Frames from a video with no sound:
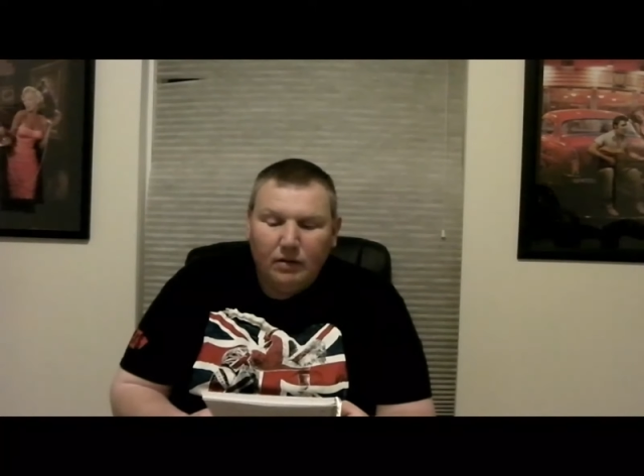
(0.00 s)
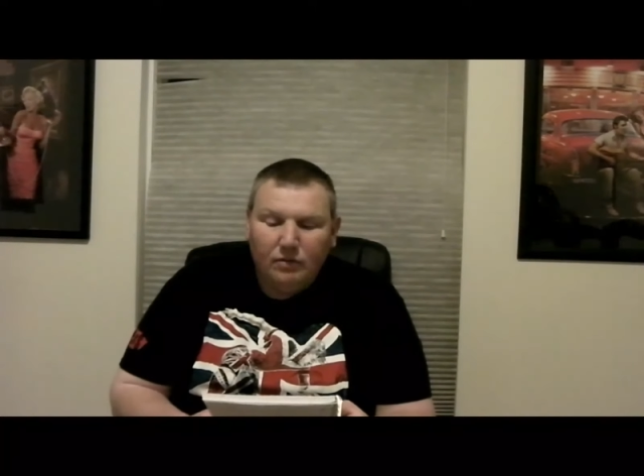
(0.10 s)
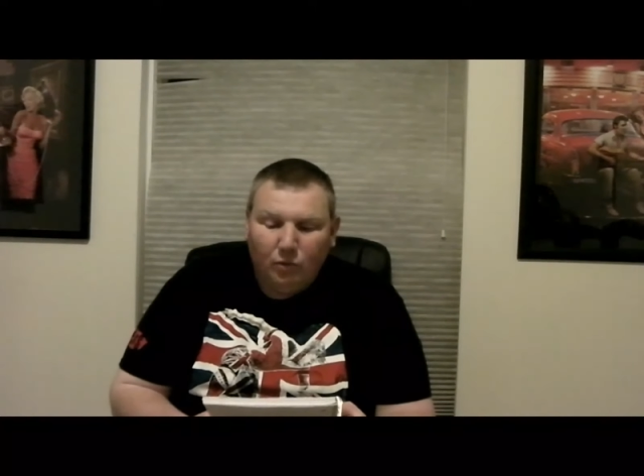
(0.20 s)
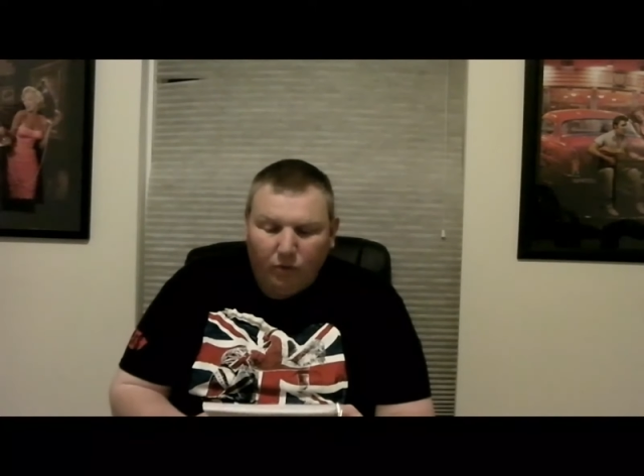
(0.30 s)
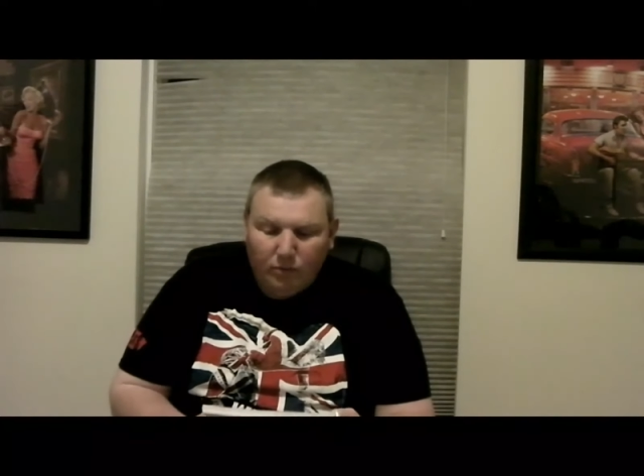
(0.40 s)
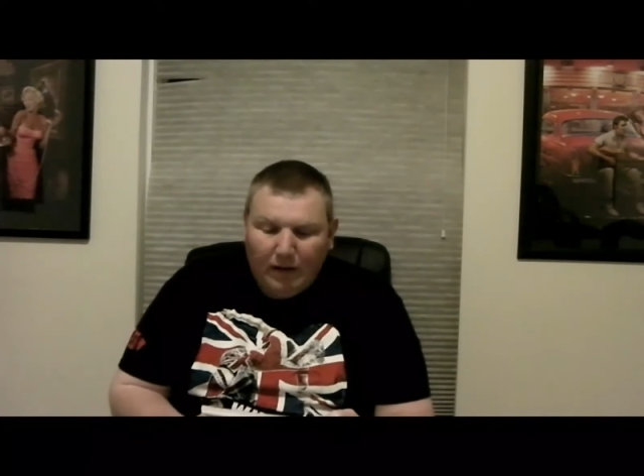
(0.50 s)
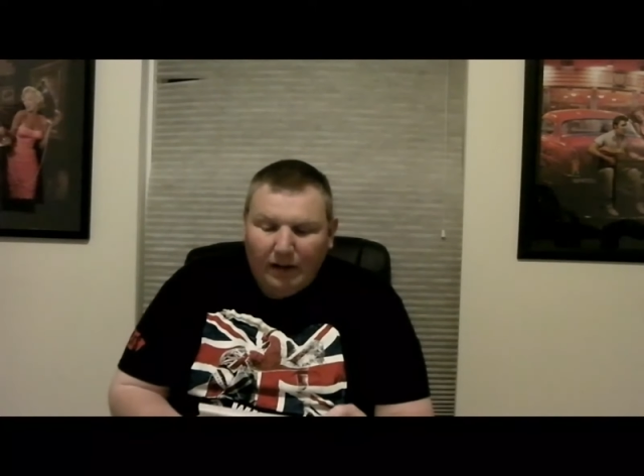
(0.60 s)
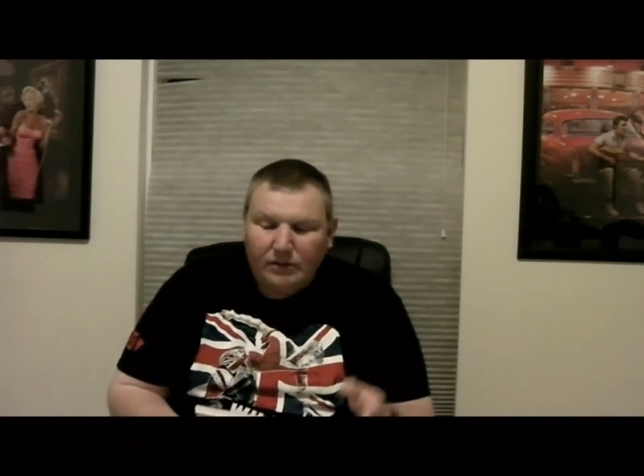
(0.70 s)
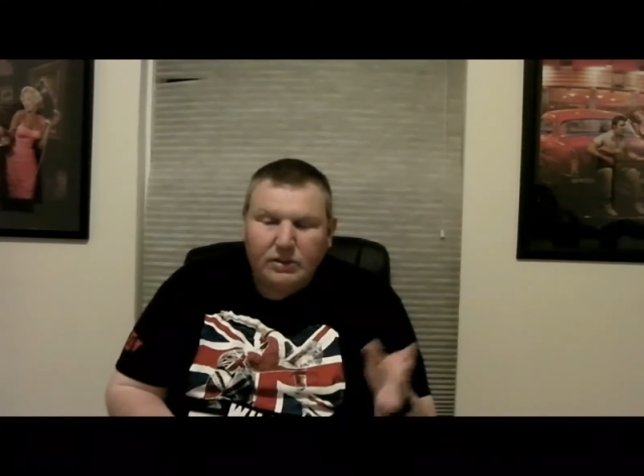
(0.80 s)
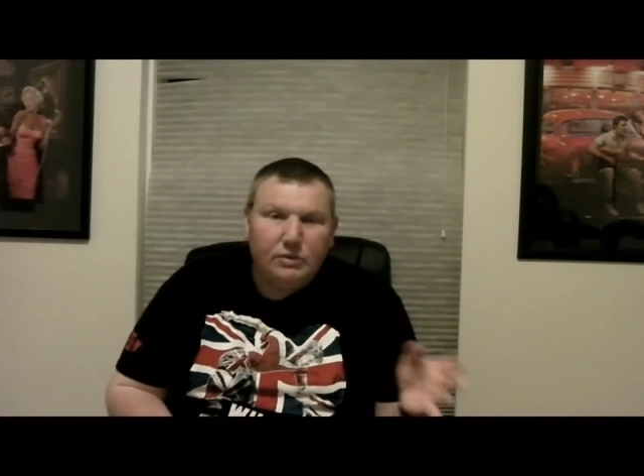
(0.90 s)
400
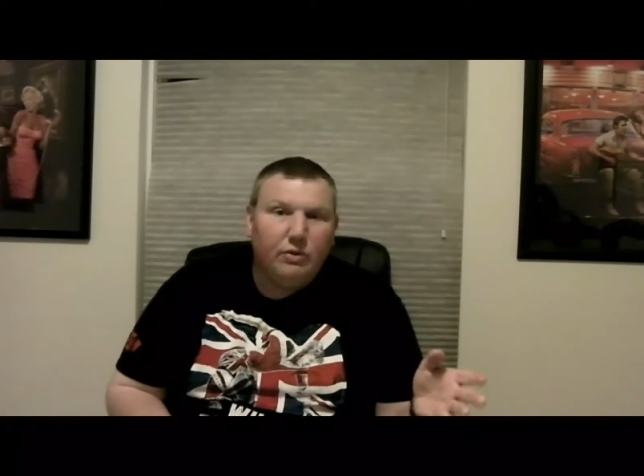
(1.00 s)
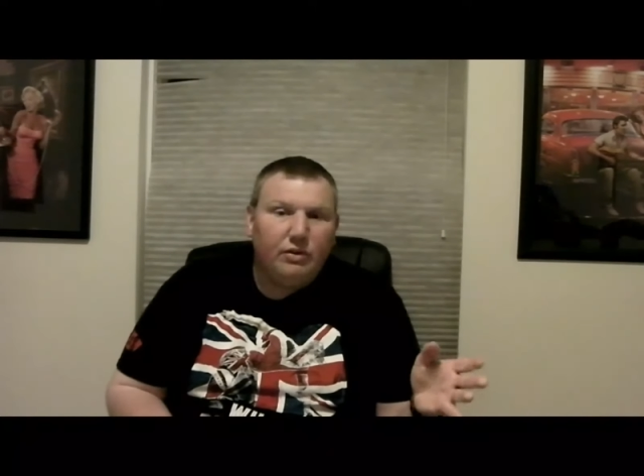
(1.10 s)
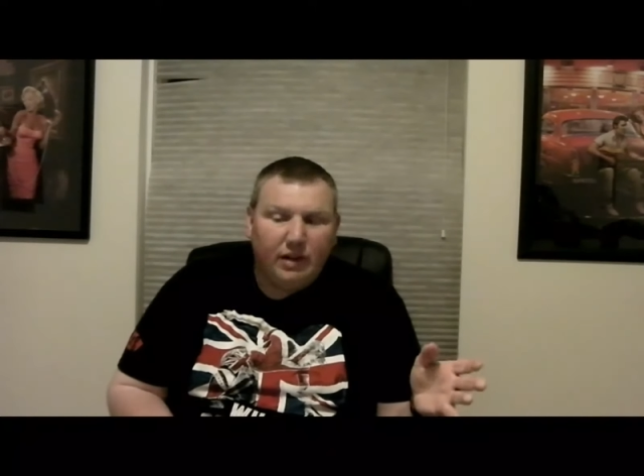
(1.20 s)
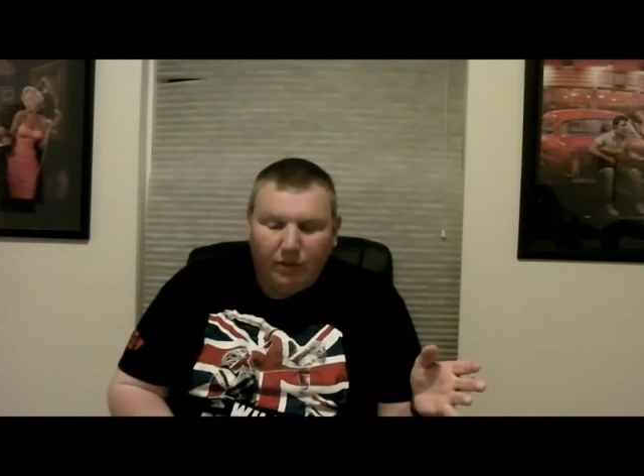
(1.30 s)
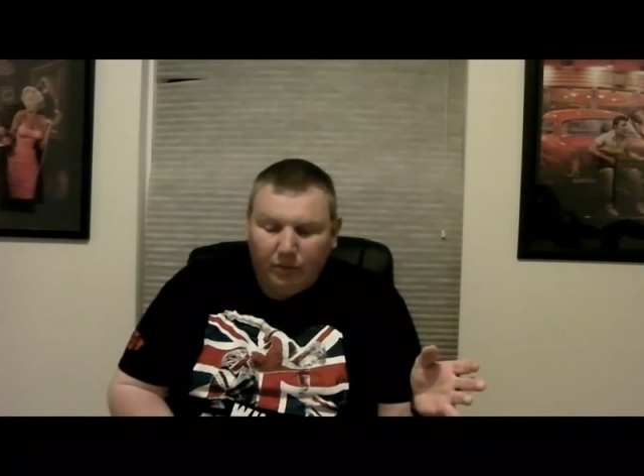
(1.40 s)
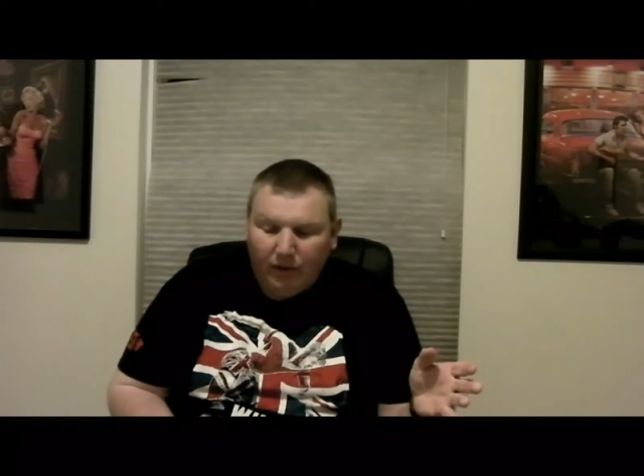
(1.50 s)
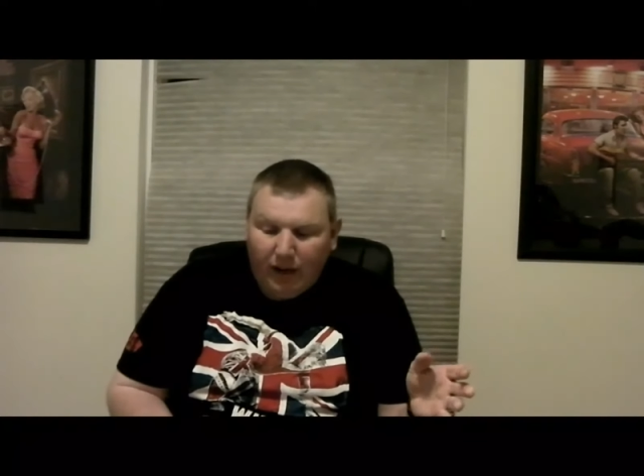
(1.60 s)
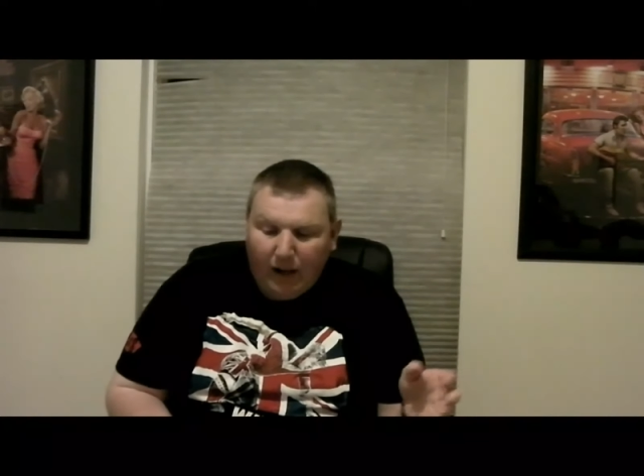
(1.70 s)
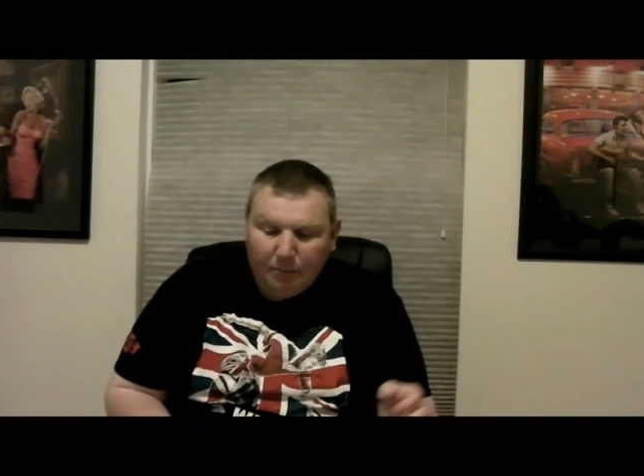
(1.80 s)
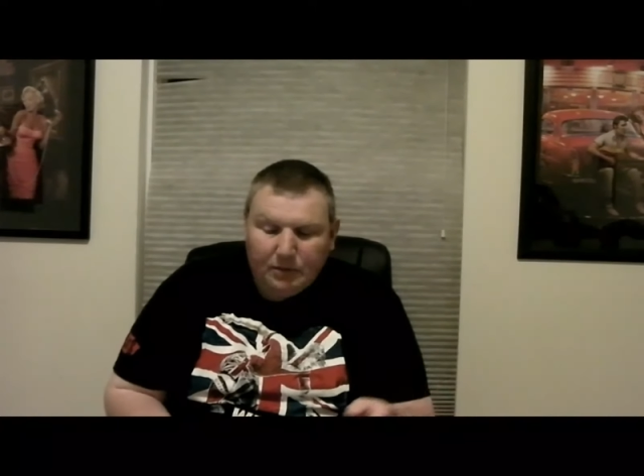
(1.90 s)
miles, 293 laps,